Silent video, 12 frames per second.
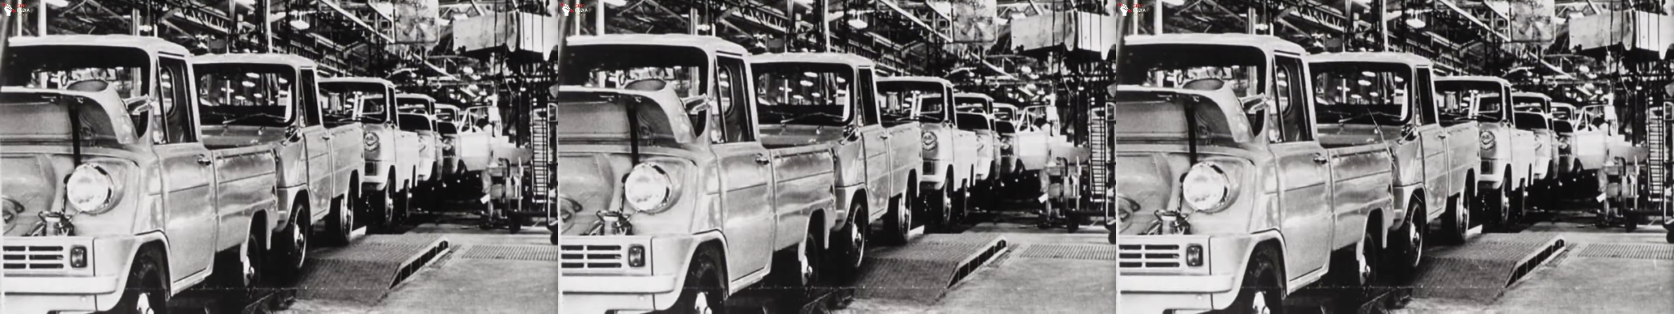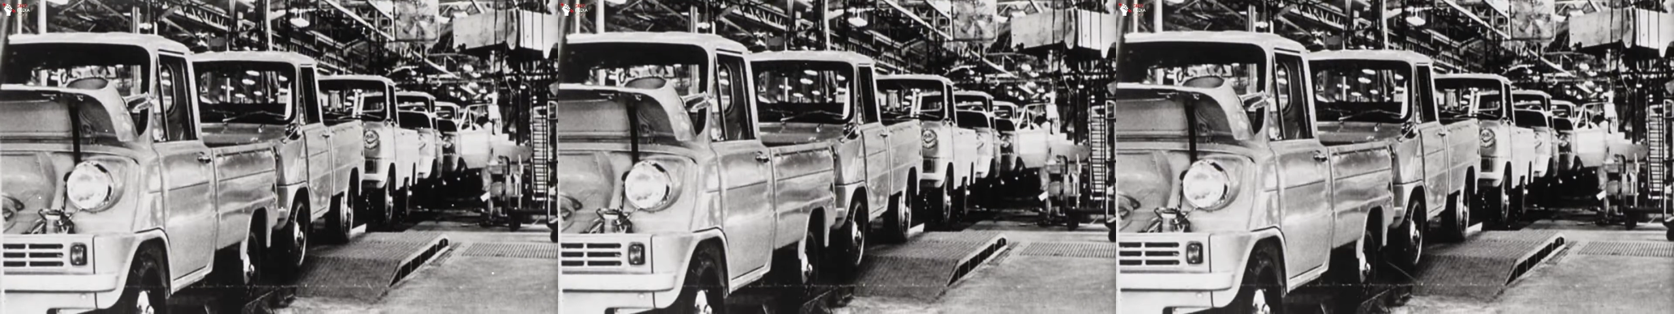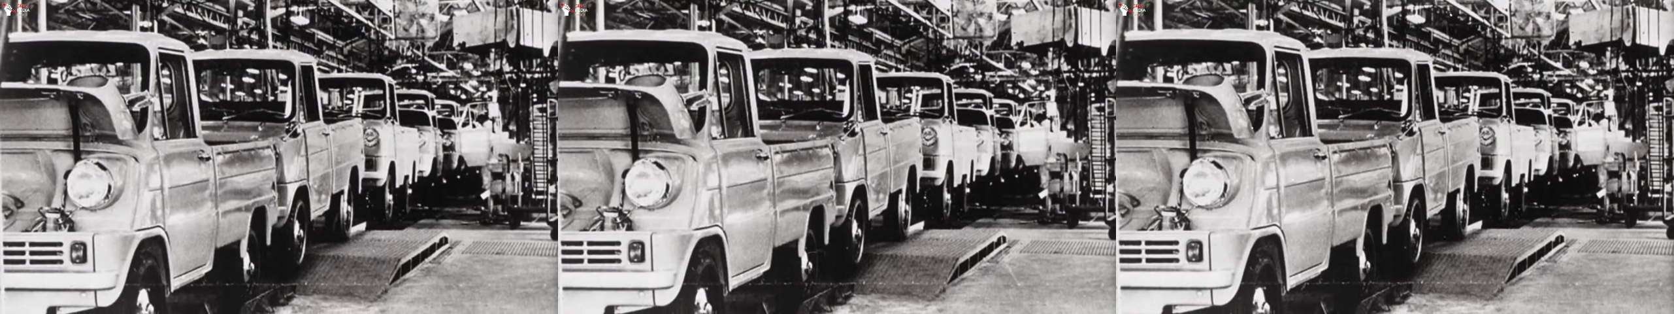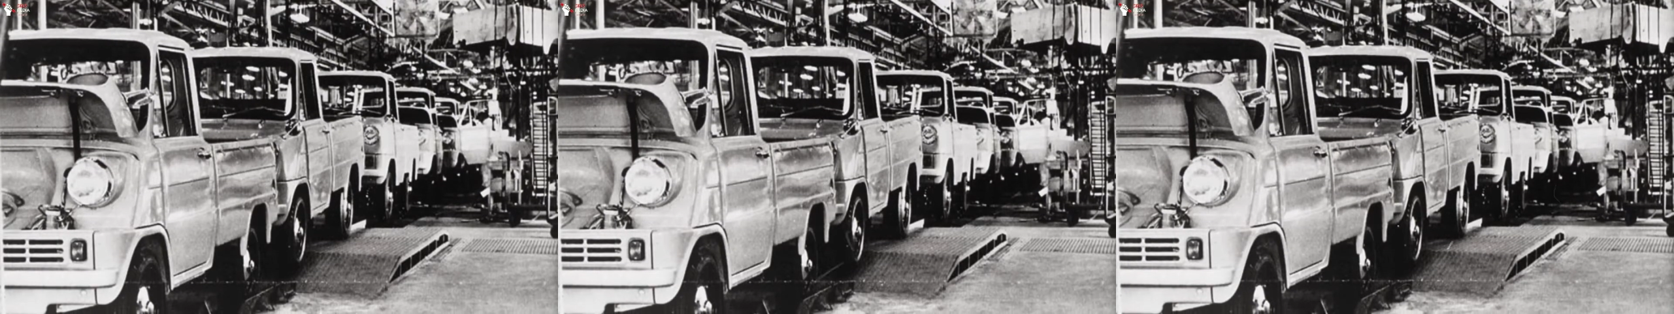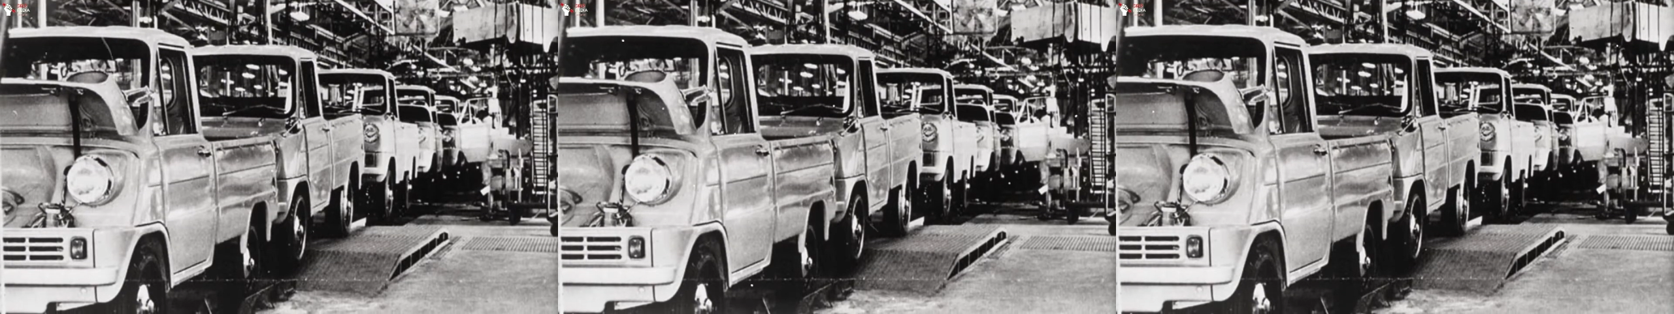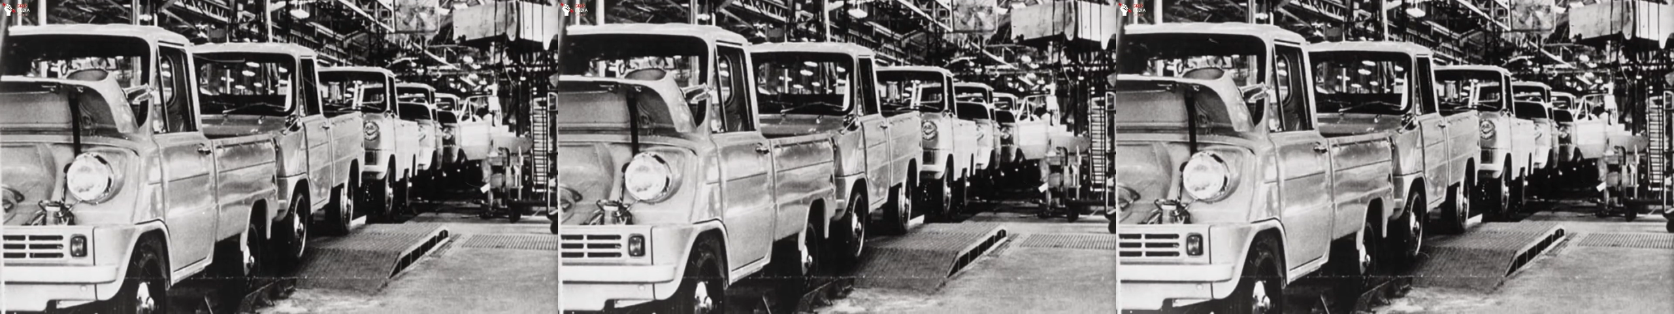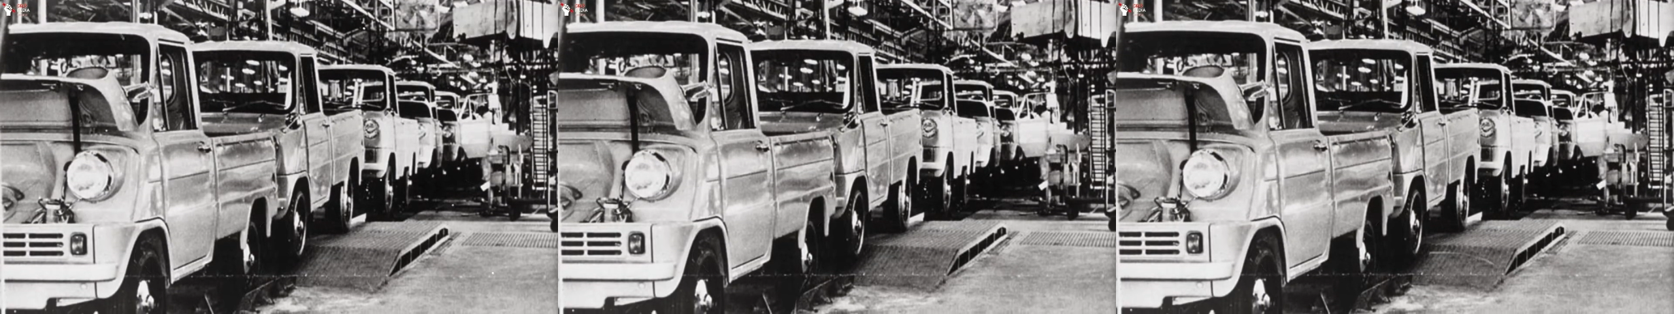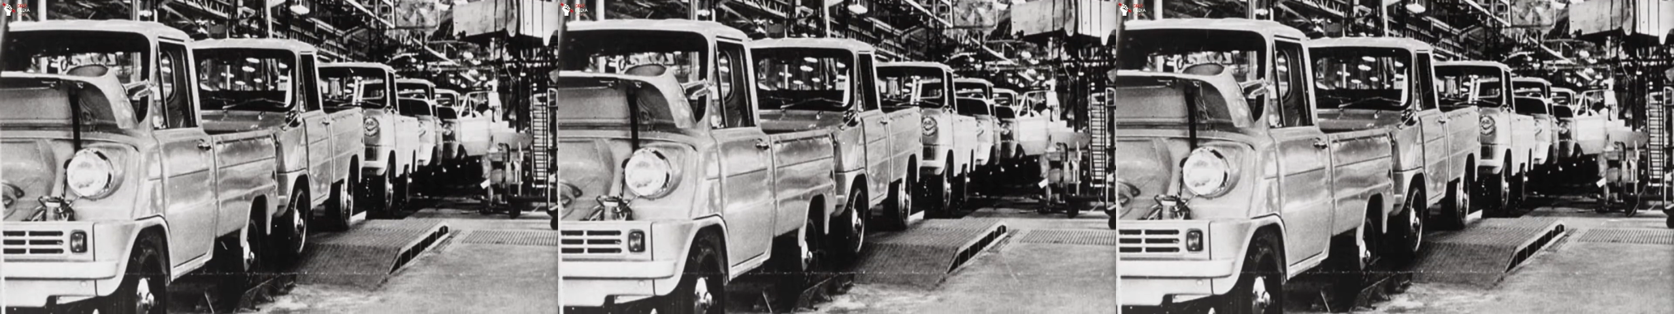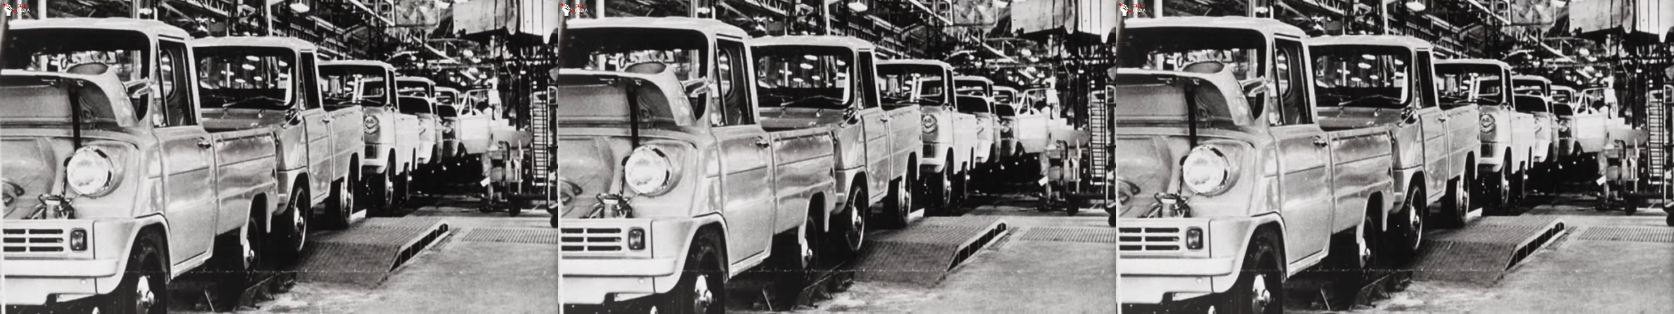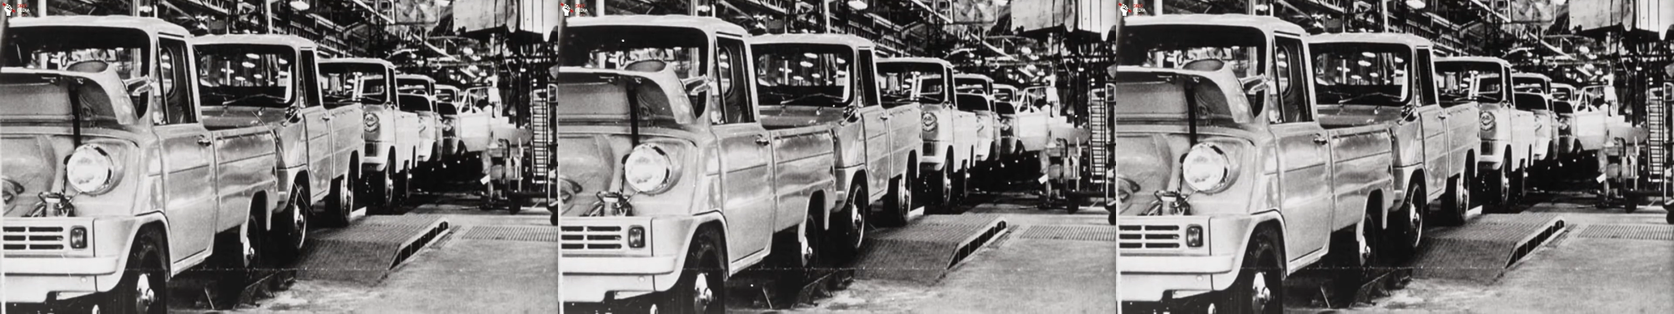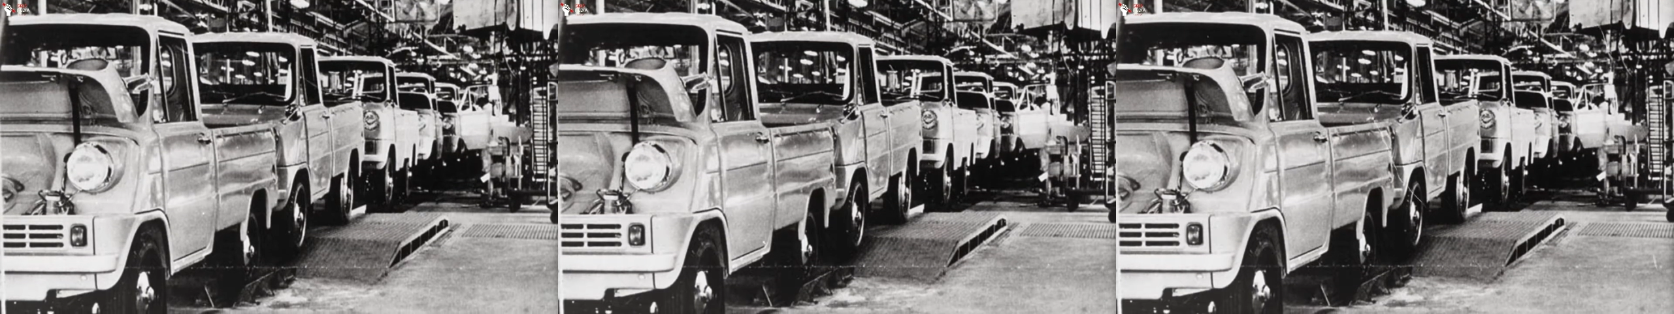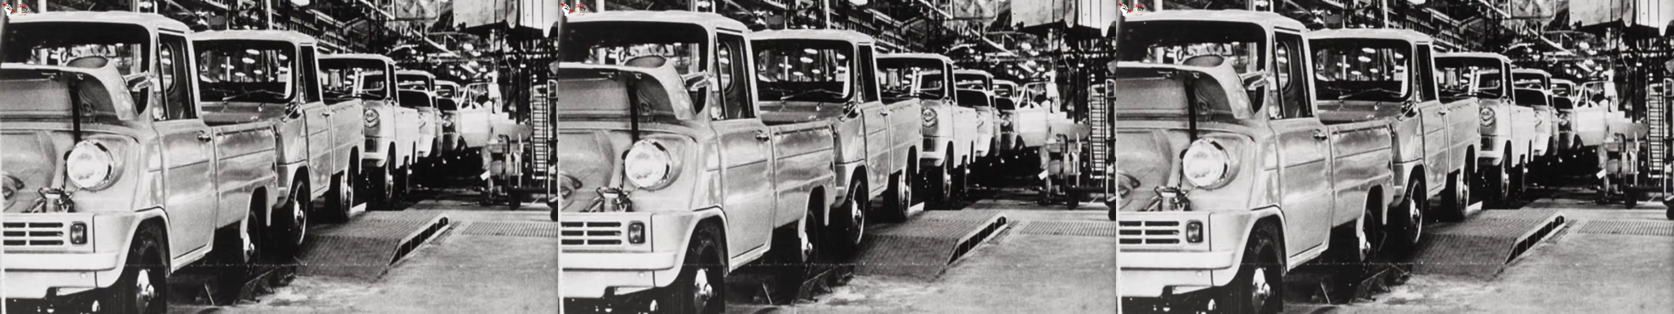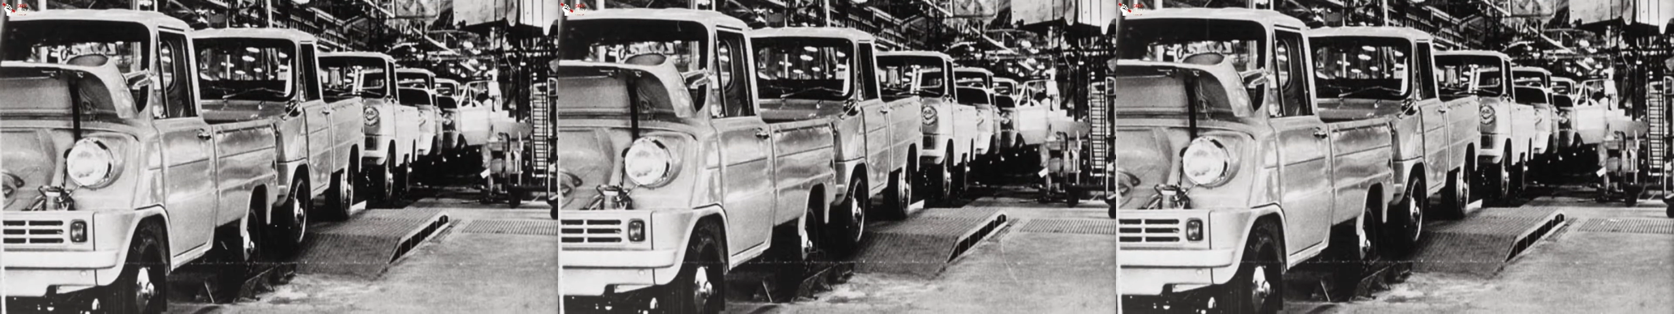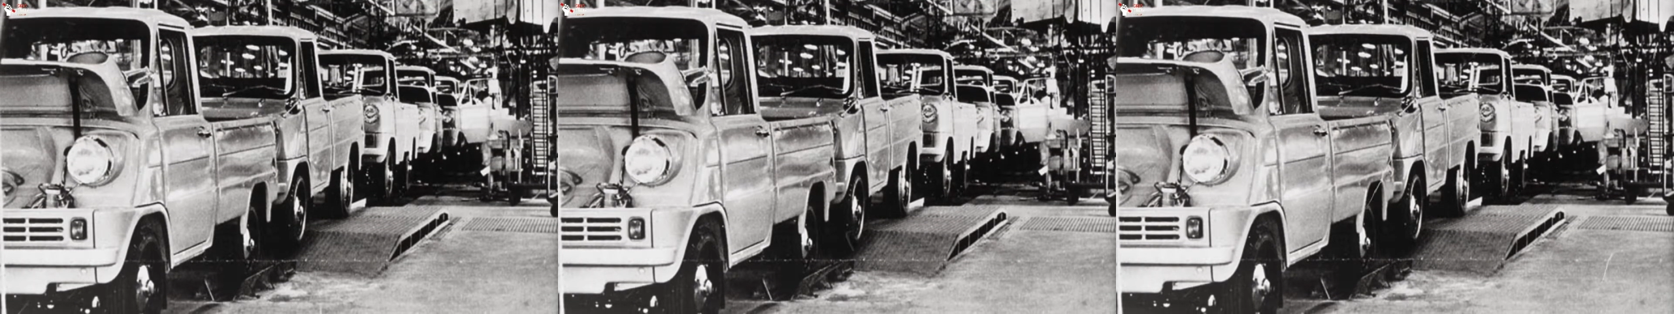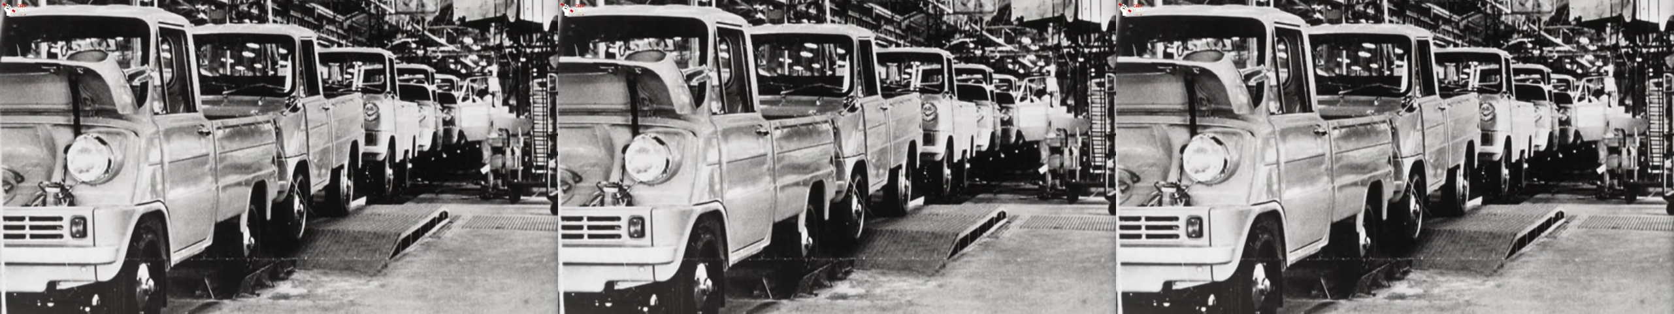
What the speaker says: No face is visible, so there are no lips to read.